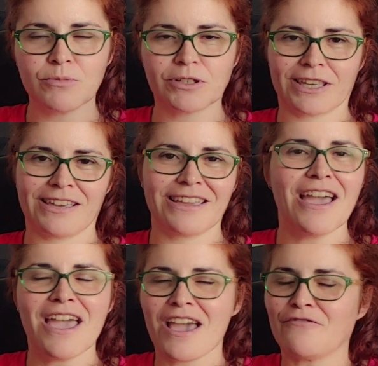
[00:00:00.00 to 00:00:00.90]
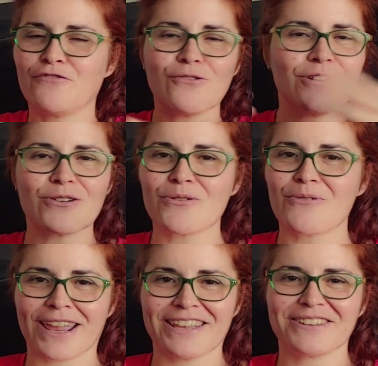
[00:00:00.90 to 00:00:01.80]
bouquet, a full
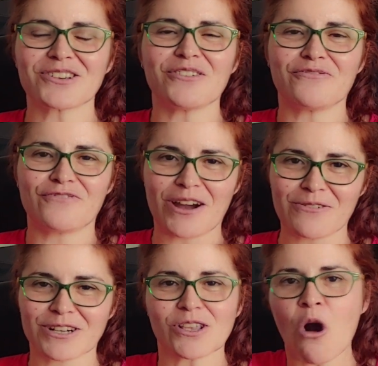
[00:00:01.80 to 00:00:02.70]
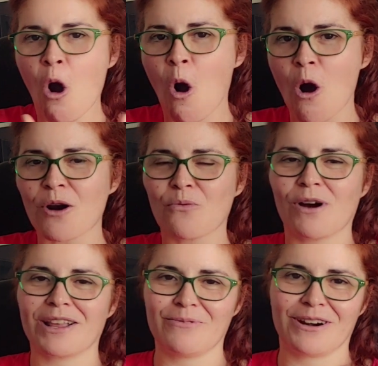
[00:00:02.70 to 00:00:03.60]
range of flowers or
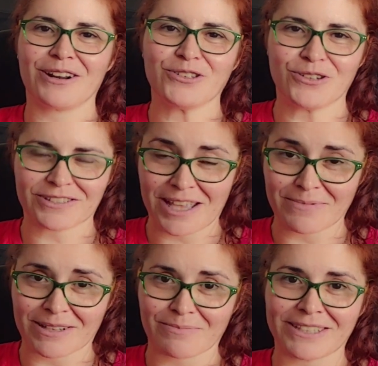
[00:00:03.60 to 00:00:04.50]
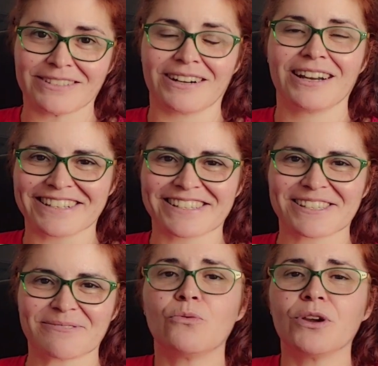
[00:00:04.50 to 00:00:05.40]
whatever your subject matter
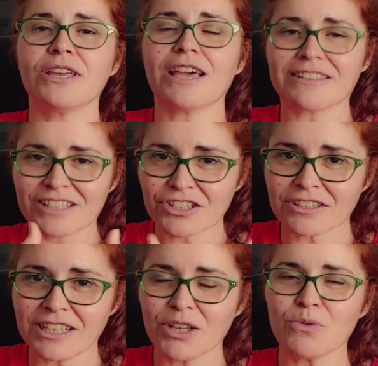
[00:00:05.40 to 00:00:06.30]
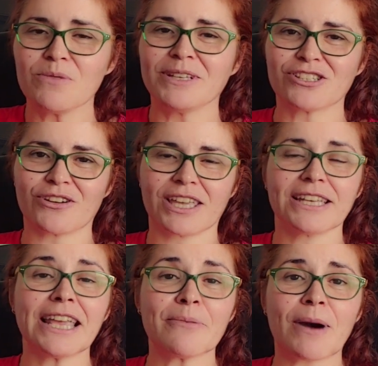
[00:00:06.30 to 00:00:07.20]
is. We additionally will be
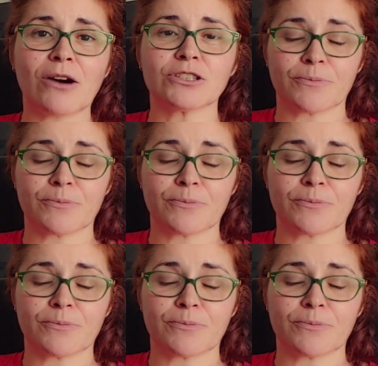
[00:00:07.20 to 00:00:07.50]
talking about